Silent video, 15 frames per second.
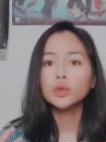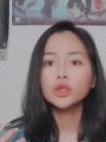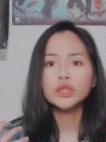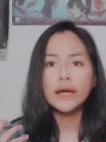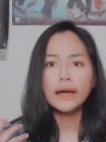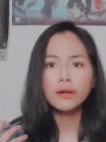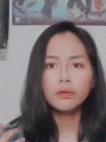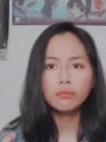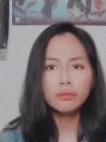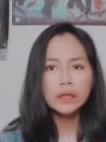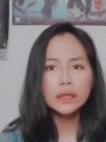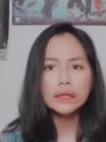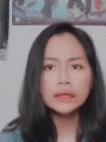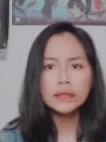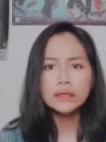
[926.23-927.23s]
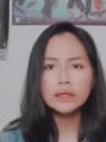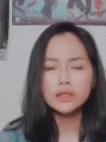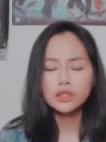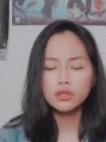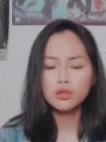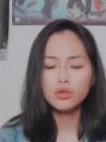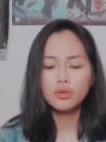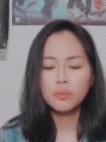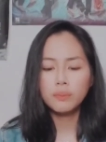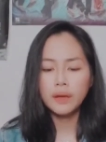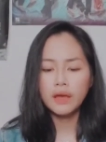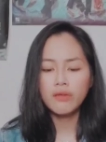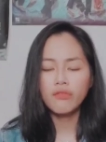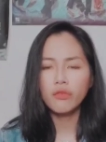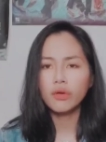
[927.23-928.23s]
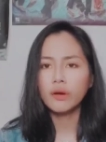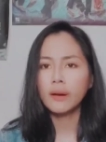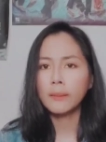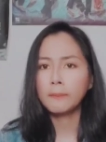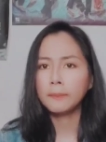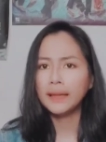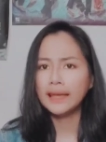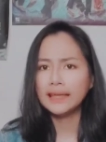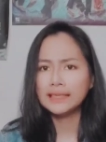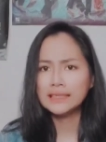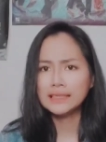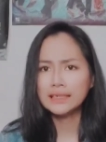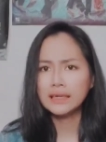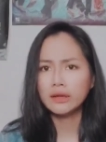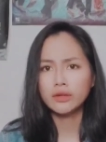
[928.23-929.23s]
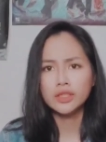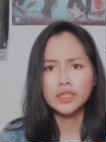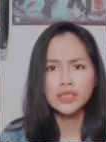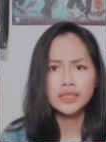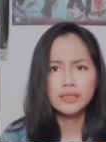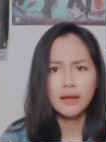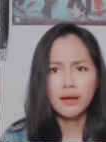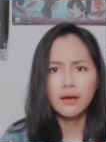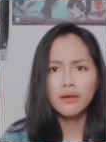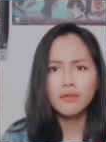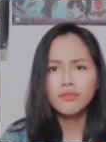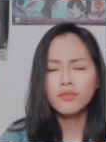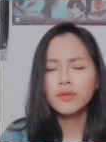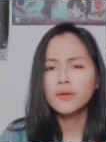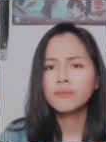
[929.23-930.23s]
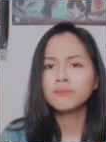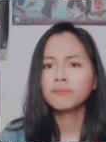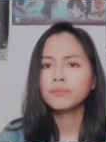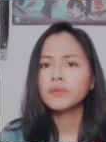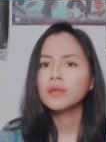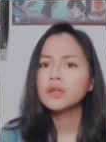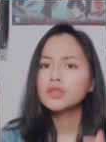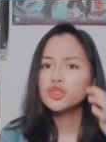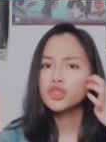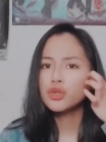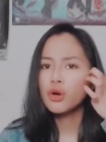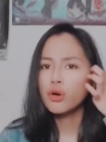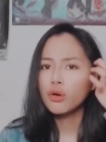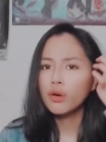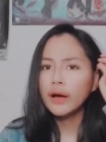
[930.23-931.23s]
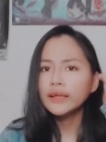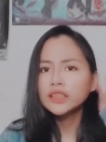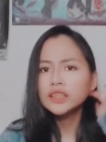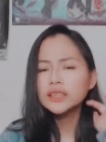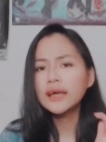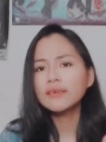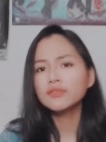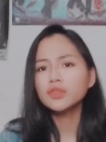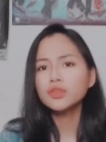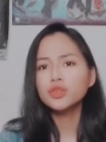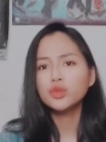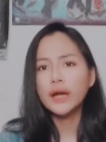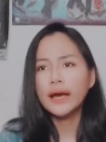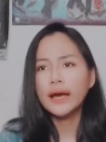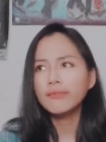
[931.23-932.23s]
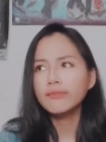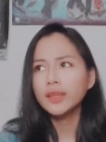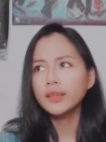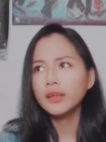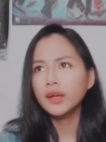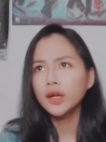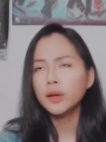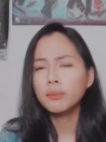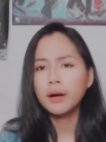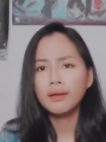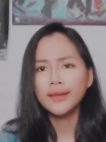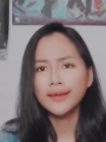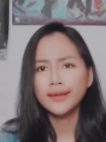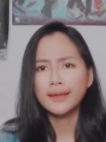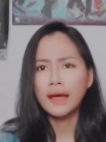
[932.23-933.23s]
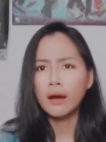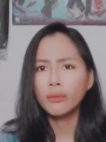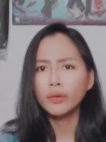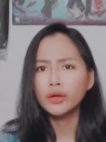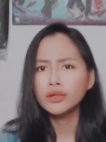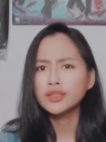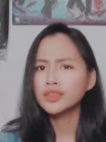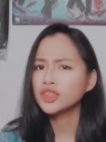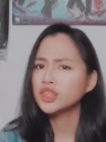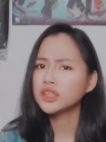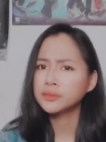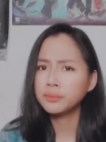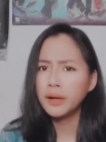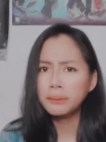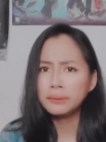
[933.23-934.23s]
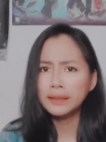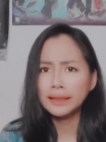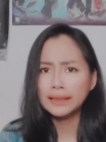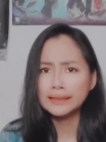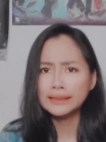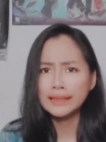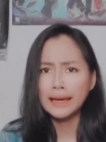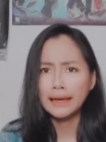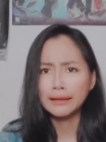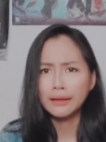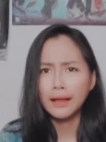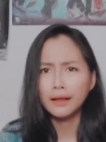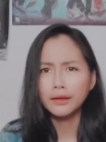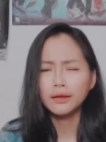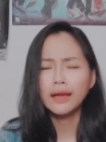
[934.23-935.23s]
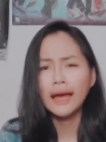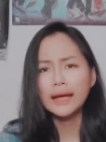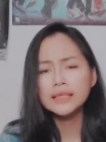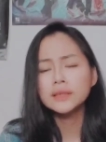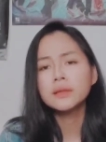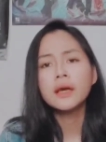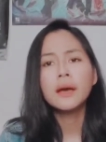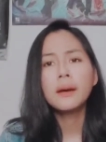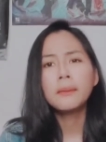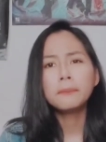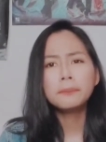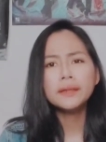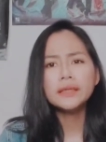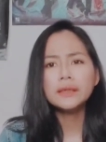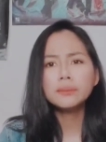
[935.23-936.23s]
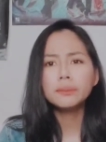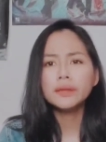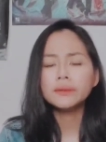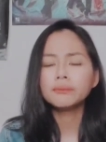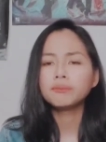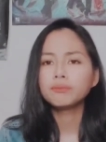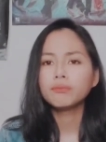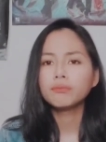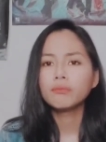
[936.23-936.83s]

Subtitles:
which I don't really need to pay for a plane ticket or stuff. So I just have to drive in there about like an hour. So it's just probably like a $10 gas money. But